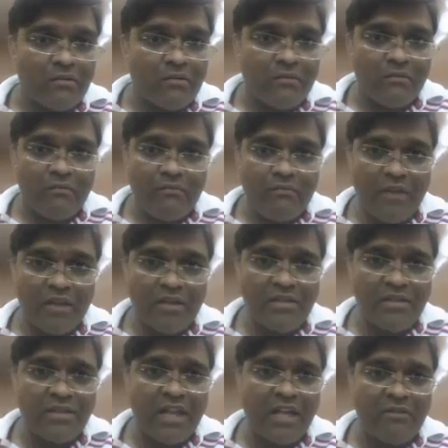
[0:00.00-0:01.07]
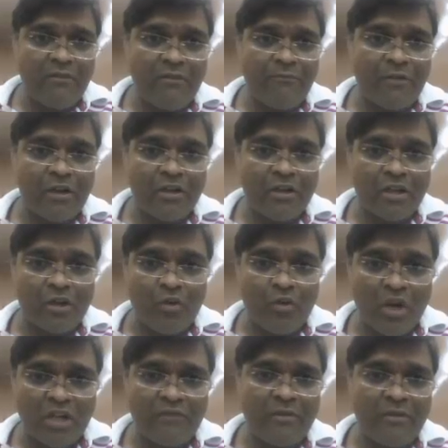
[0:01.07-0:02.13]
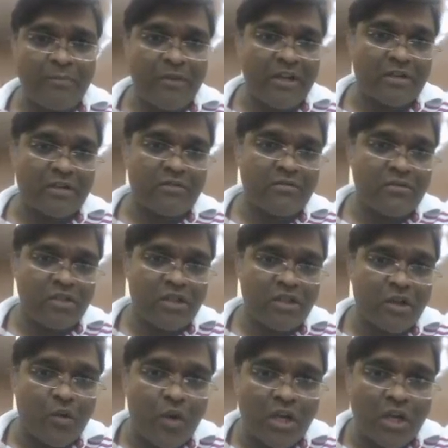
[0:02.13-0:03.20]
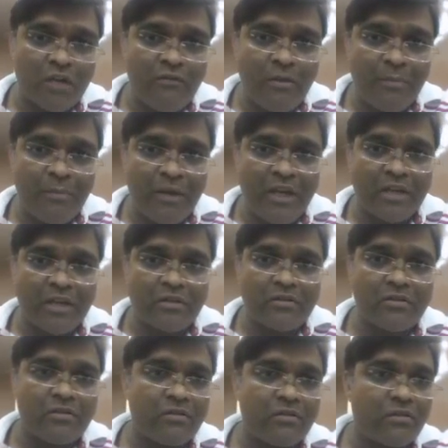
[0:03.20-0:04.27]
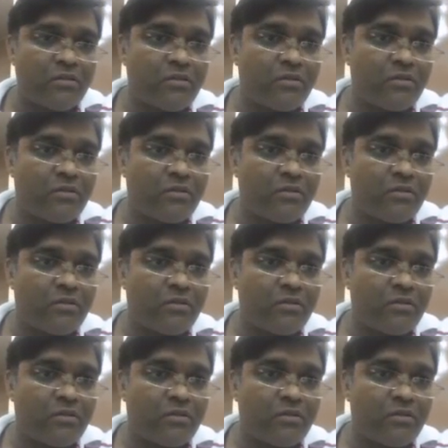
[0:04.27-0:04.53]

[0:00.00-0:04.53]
Now, when this light will fall on the quarter wave plate, see the quarter wave plate,